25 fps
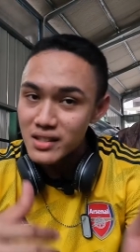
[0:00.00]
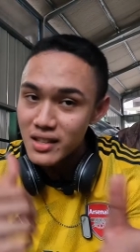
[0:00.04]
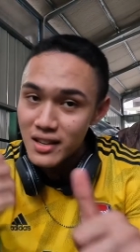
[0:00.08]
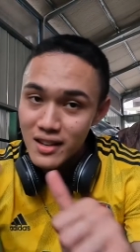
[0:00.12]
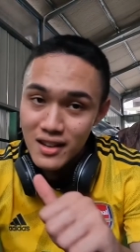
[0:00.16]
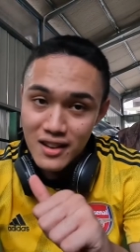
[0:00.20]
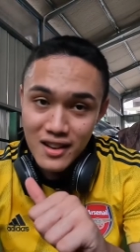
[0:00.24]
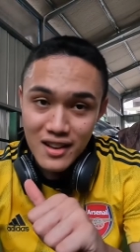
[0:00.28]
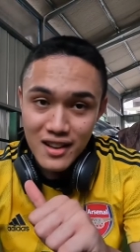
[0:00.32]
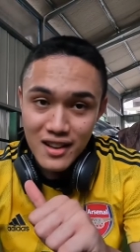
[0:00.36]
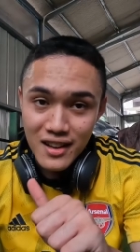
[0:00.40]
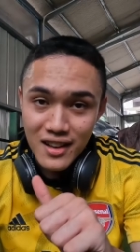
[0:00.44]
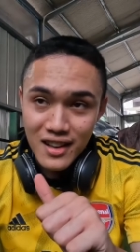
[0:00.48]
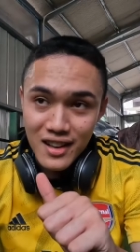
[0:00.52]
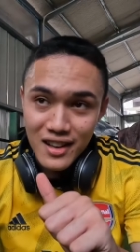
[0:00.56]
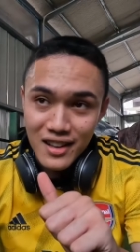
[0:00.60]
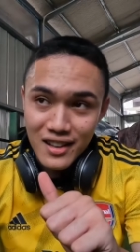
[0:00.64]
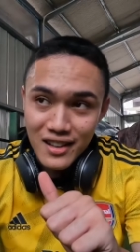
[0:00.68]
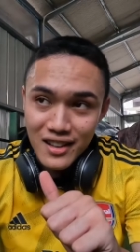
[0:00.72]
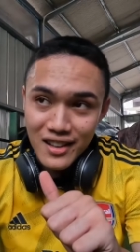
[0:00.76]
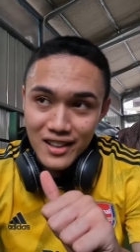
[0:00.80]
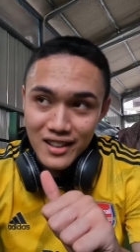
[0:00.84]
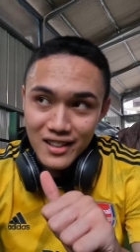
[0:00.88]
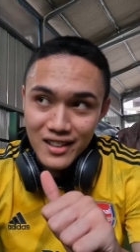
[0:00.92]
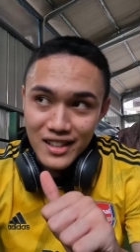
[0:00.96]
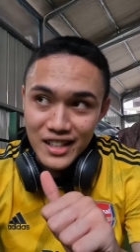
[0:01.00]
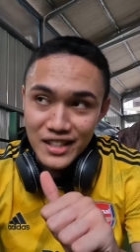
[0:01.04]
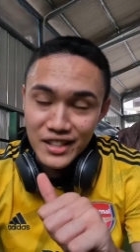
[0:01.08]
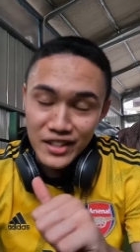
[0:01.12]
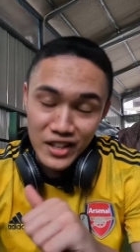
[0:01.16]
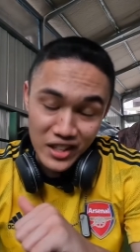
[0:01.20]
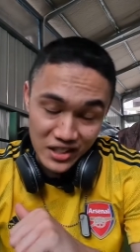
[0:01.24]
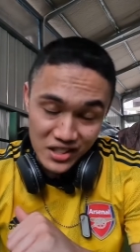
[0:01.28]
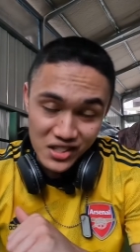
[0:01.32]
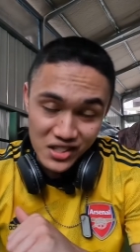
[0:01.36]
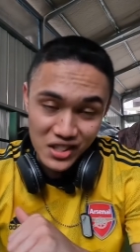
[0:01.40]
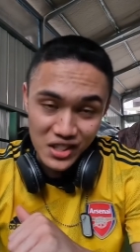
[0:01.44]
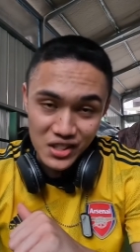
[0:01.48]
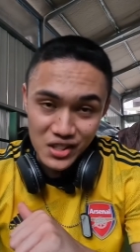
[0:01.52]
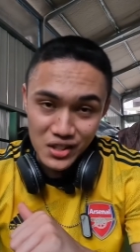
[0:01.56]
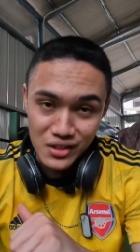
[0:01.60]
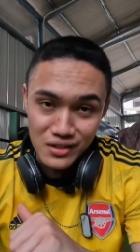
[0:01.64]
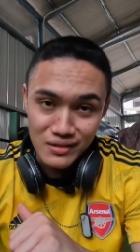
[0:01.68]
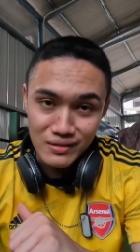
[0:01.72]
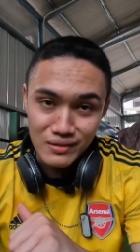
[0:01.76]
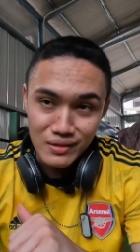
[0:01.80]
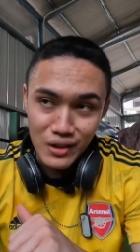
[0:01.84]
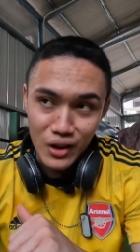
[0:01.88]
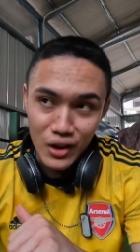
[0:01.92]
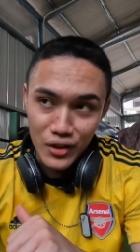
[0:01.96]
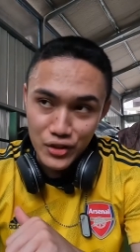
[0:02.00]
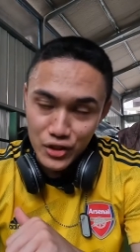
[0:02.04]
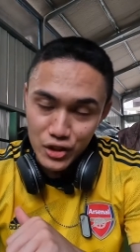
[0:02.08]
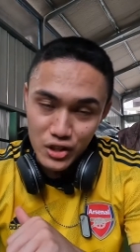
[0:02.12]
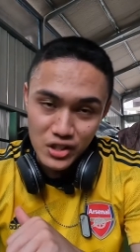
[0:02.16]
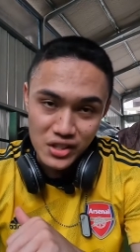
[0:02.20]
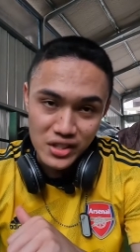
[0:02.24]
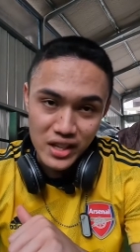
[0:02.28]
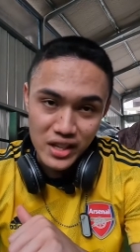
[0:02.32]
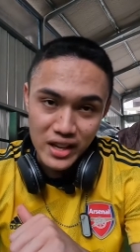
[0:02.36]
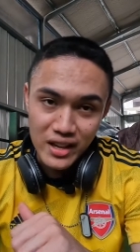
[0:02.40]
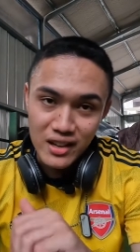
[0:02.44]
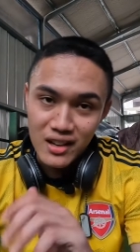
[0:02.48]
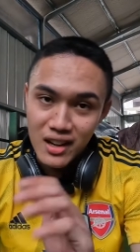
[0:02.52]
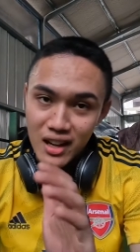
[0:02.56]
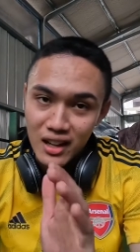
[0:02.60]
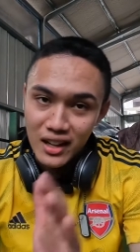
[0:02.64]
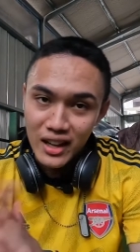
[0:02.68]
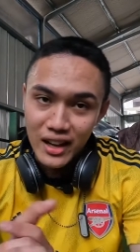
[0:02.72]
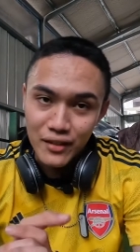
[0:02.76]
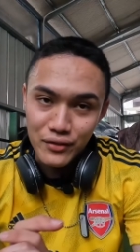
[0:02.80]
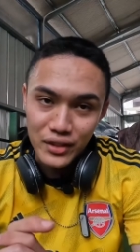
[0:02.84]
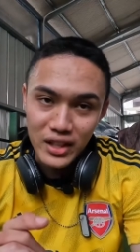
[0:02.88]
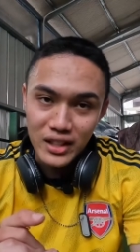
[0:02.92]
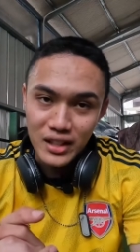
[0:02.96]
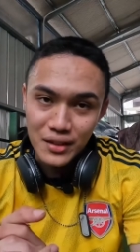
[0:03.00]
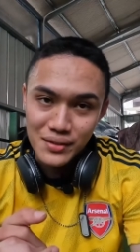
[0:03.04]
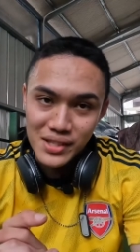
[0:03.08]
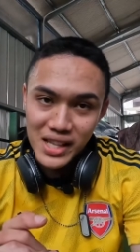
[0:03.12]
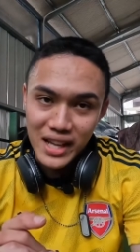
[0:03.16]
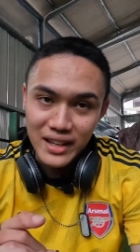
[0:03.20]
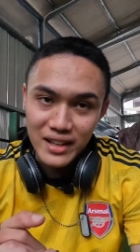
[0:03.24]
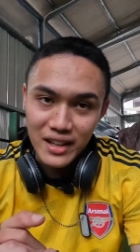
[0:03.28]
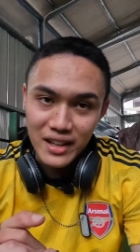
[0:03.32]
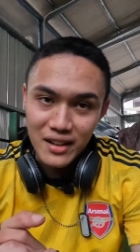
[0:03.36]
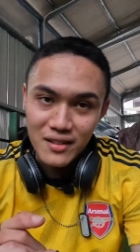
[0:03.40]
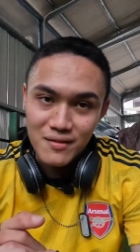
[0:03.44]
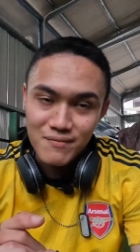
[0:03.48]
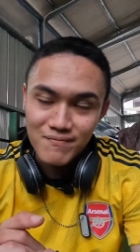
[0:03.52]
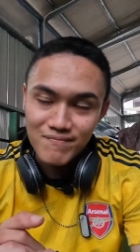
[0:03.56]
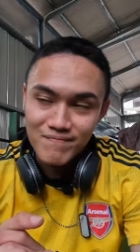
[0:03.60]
In the next session on Thursday, I'll have deadlifts that day.